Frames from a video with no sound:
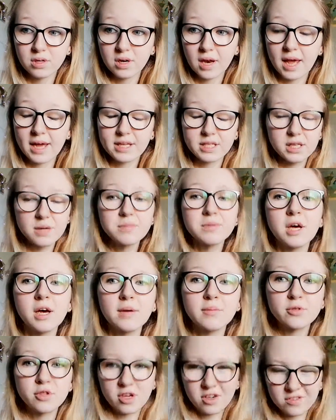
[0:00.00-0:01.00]
Like,
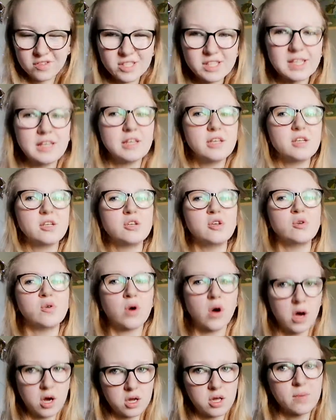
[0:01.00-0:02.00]
sometimes, obviously, you
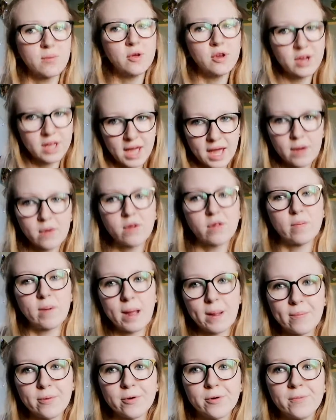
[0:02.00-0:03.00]
can't communicate with
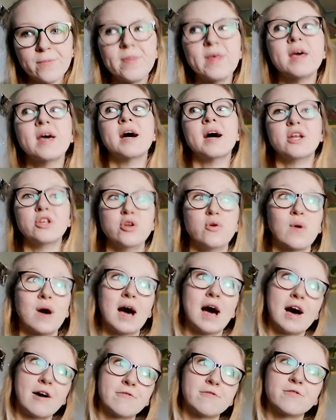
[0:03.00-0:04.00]
people and you
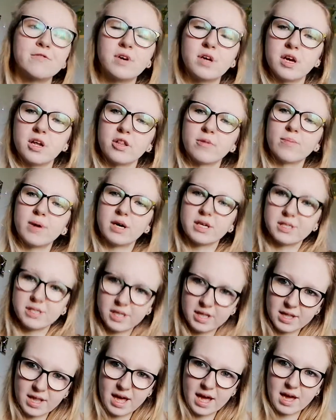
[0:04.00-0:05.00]
have another
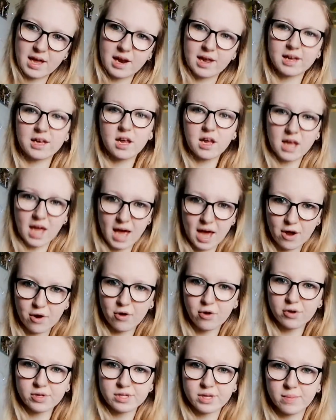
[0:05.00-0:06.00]
person there, like a
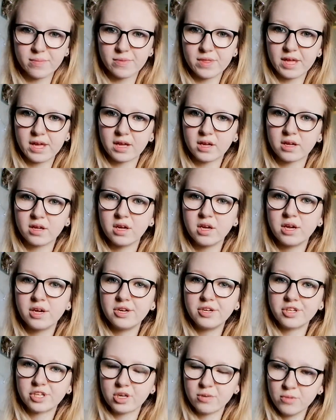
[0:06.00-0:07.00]
carer or something,
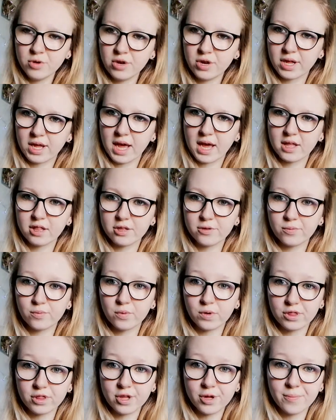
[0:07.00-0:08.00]
to communicate
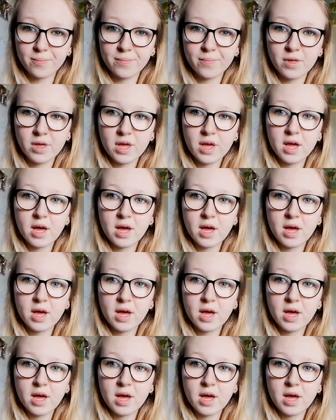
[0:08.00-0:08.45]
with them.